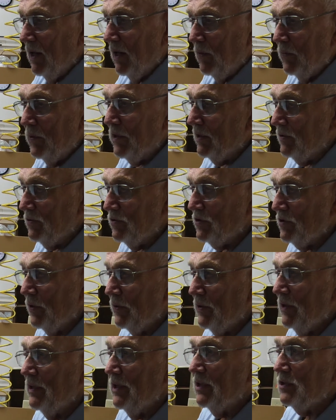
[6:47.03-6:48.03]
We can
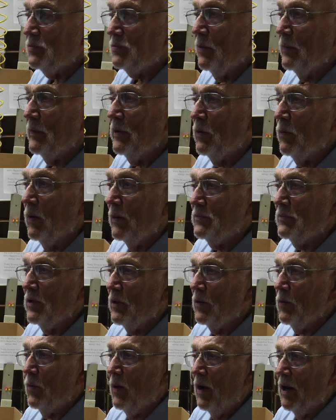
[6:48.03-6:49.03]
show you this when we go up to
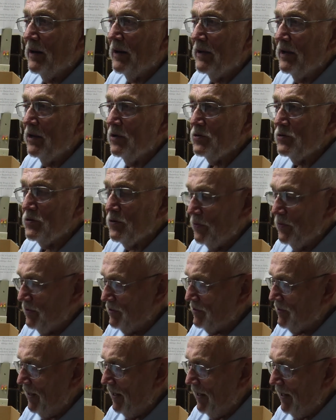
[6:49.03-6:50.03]
the quality
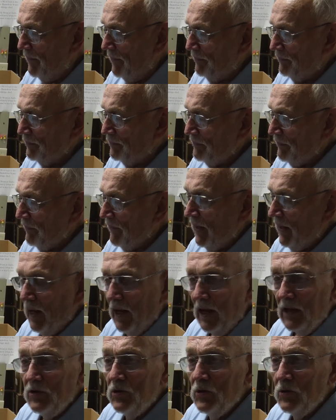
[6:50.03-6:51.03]
assurance lab
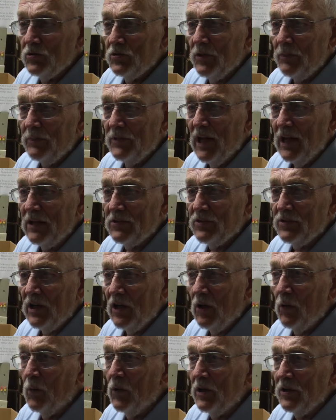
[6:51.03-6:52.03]
and do some
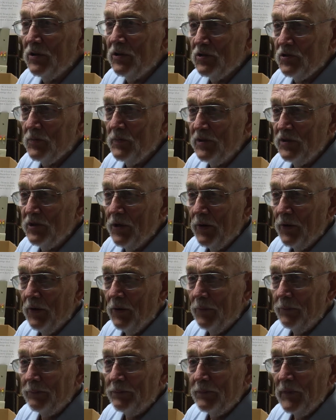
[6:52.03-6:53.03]
testing with this
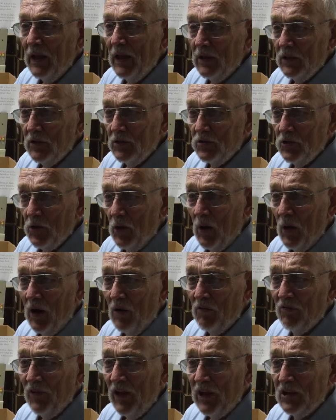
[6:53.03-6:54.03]
material to show
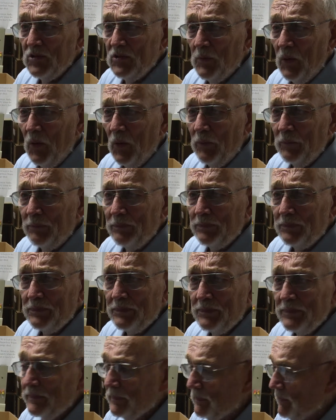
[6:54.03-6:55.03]
how flexible
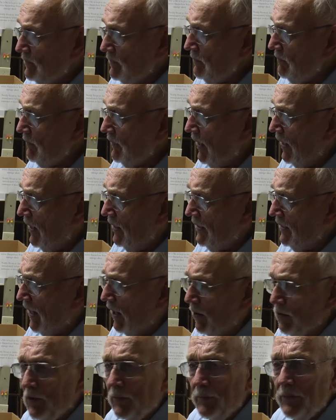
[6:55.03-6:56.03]
and
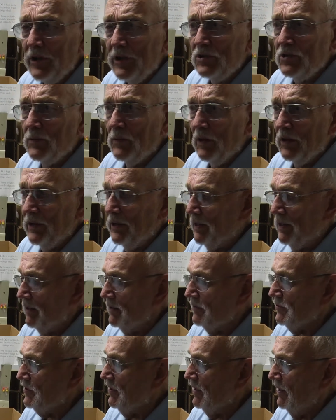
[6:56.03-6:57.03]
how compressible it
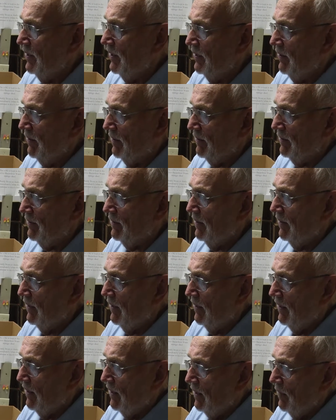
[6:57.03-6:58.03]
is here.
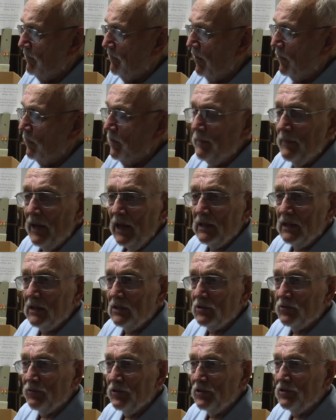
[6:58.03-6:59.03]
But we make
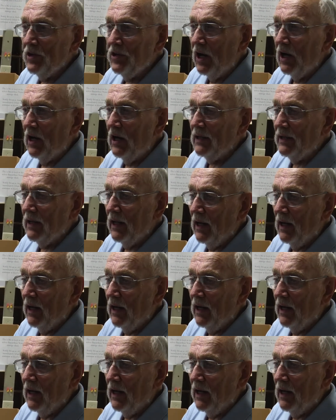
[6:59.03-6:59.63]
this for John.